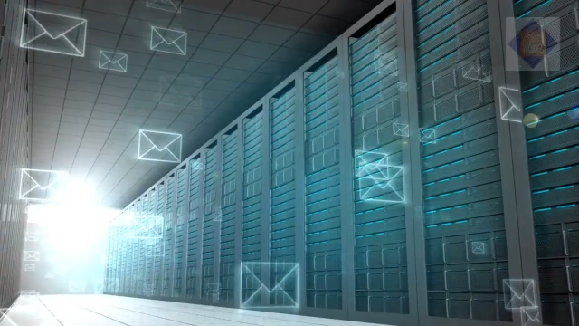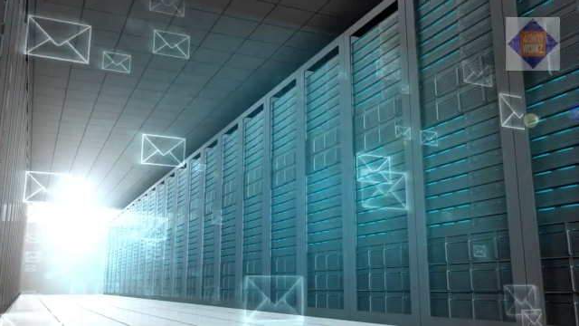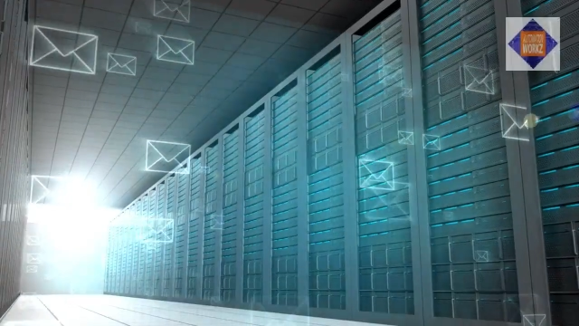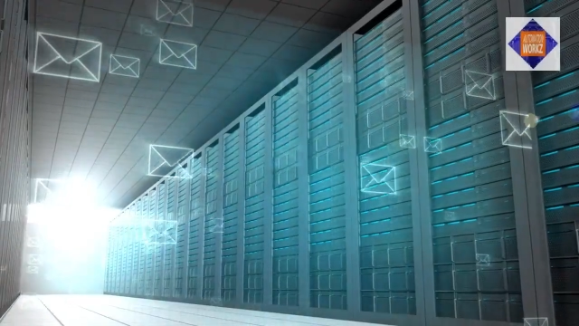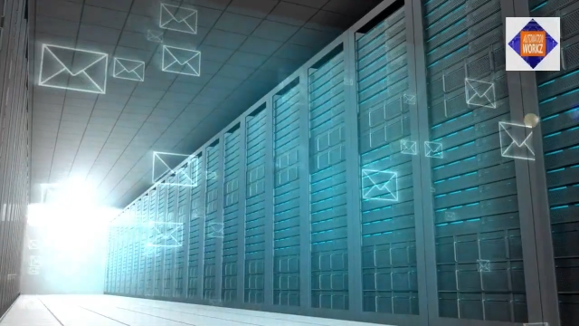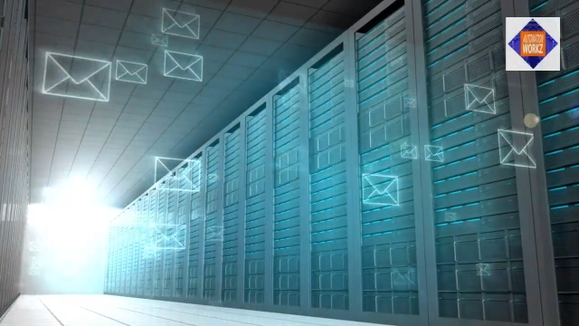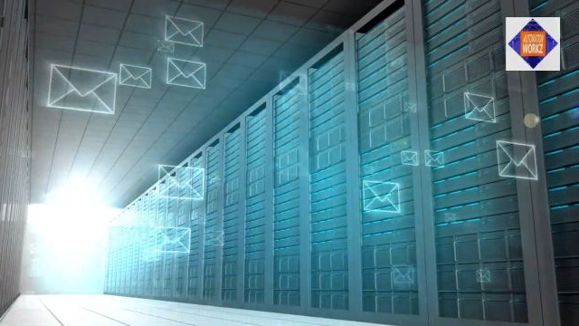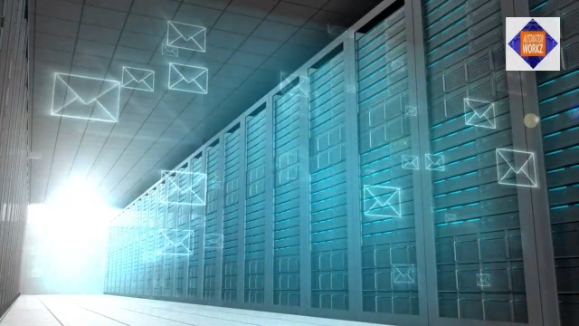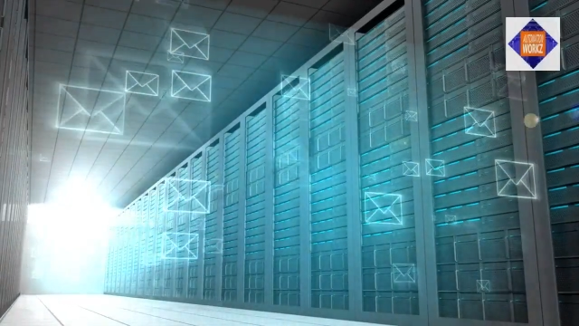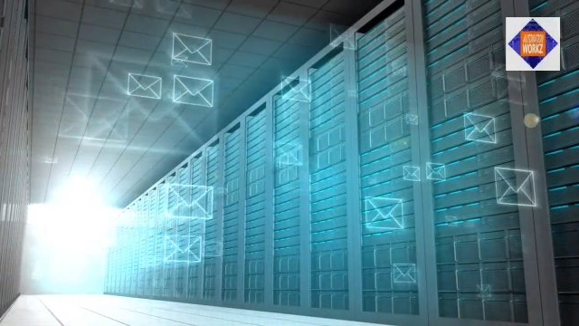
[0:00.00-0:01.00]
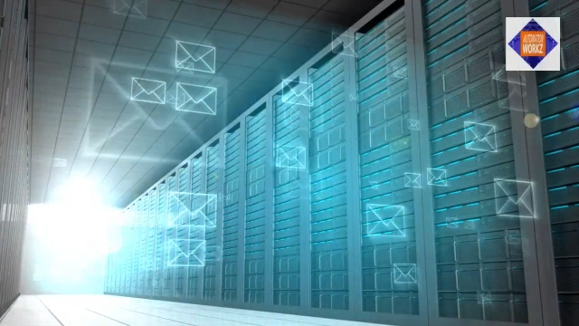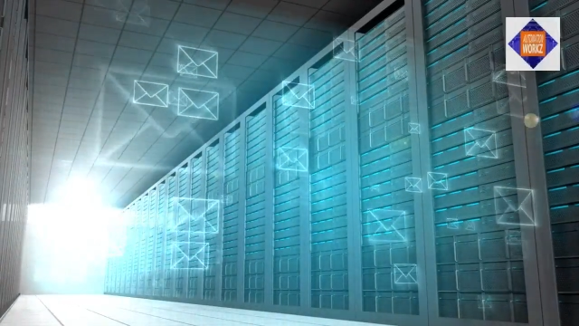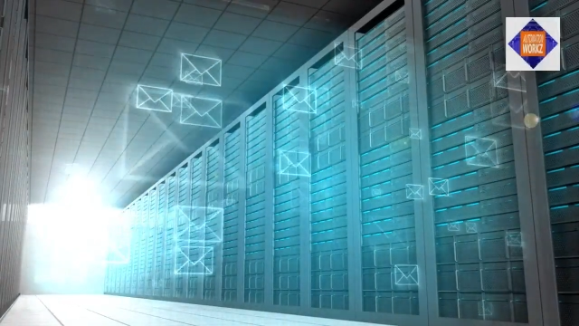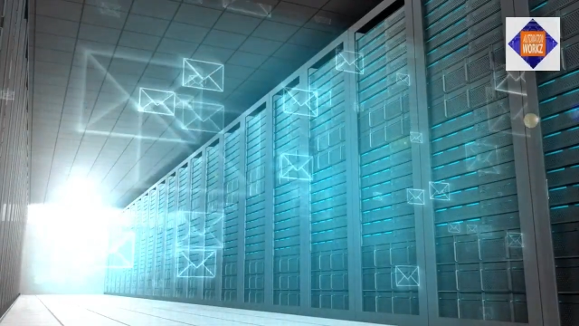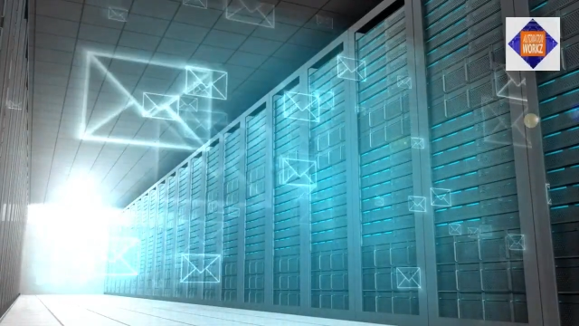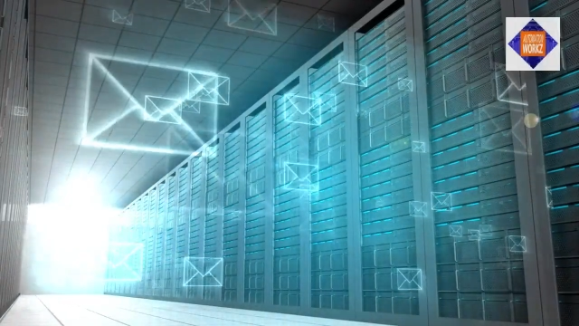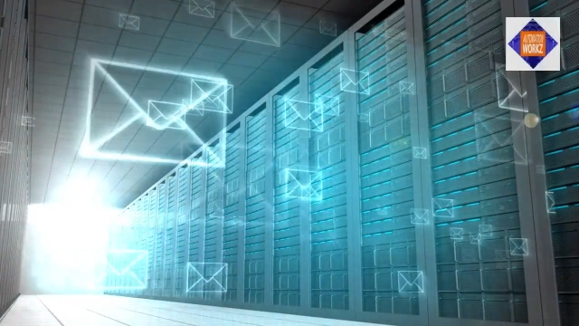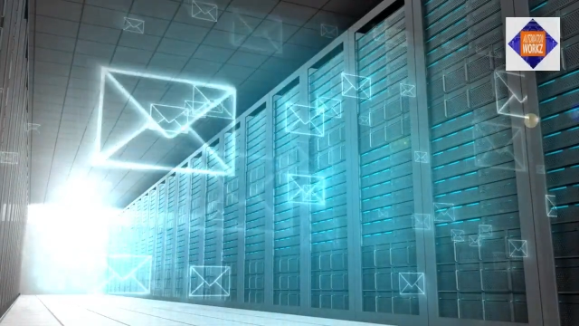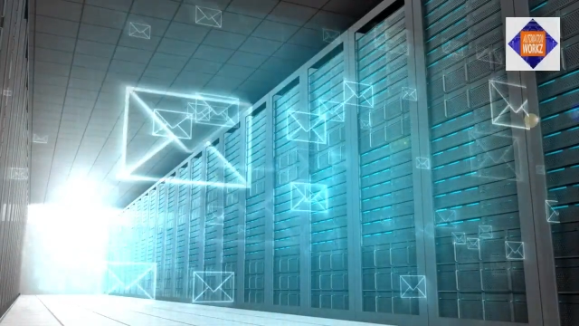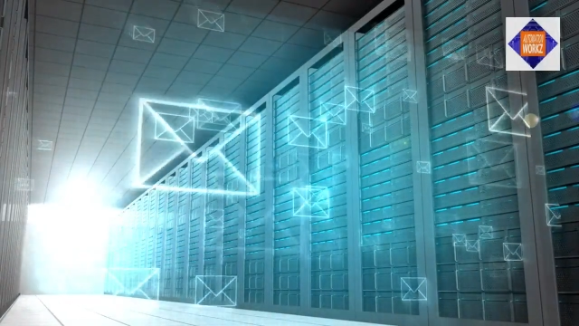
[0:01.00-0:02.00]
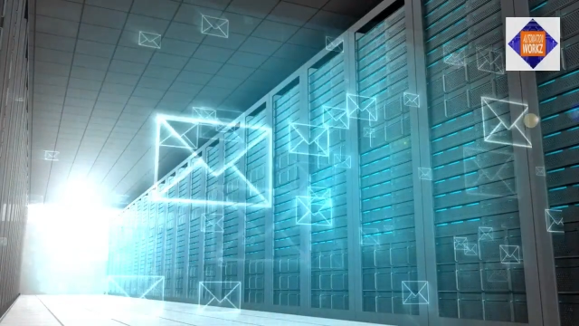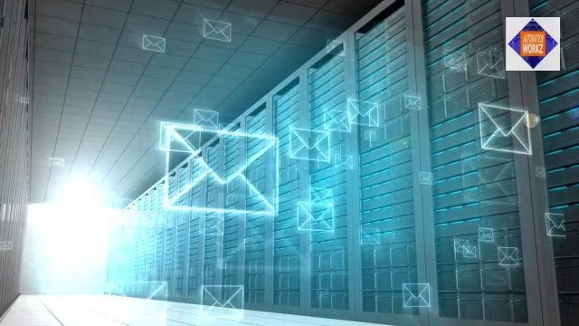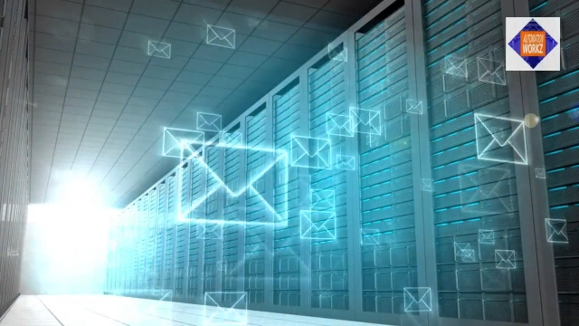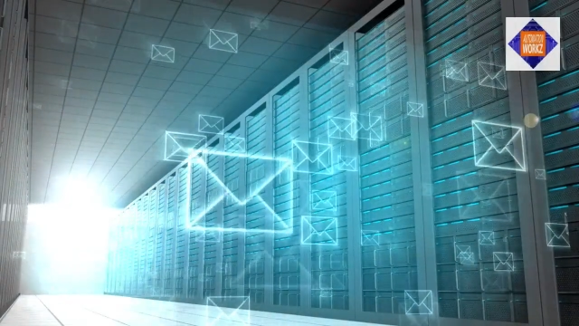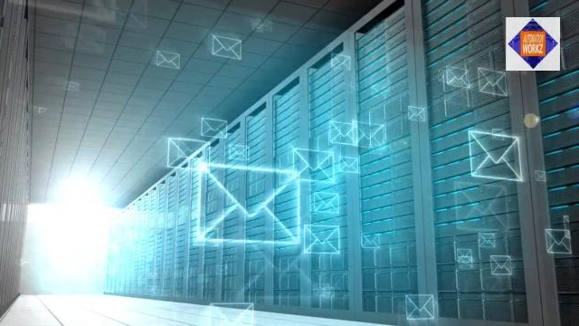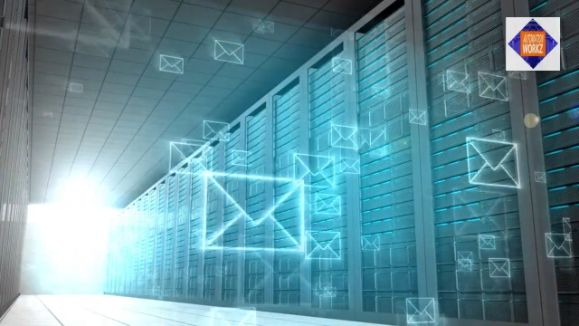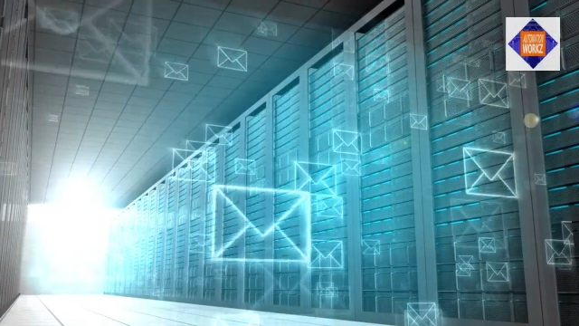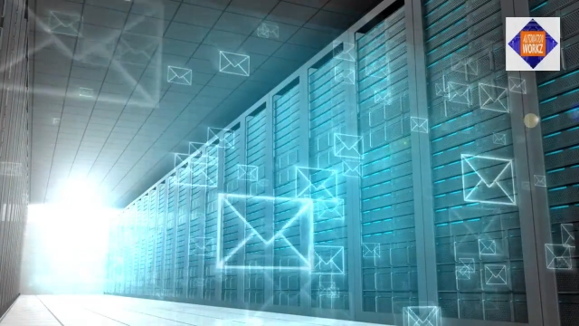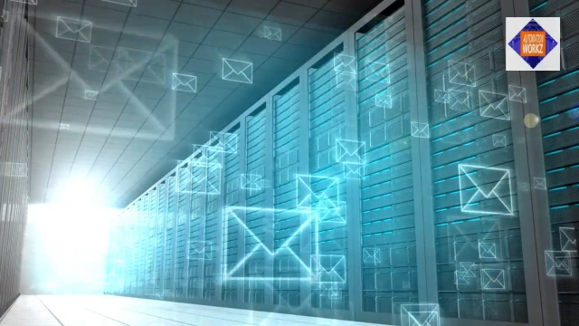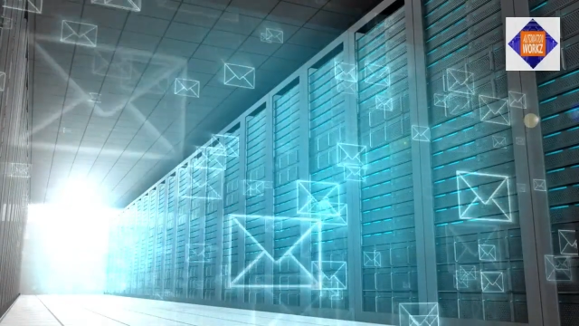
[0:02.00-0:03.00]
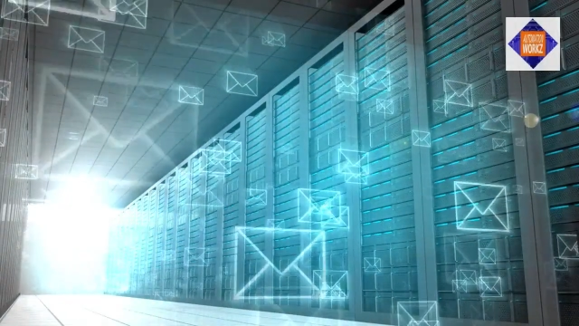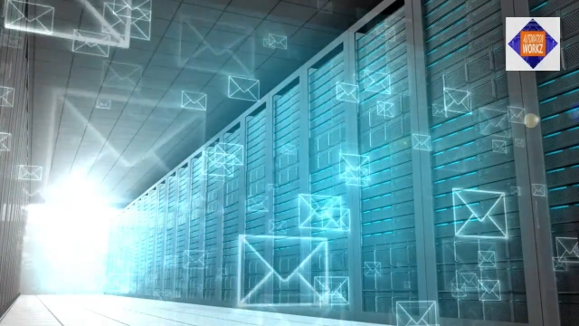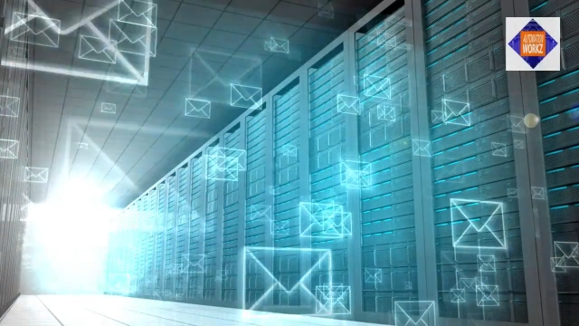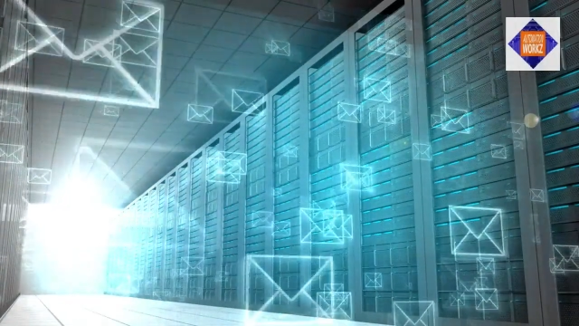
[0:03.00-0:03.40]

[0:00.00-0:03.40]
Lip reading: No face is visible, so there are no lips to read.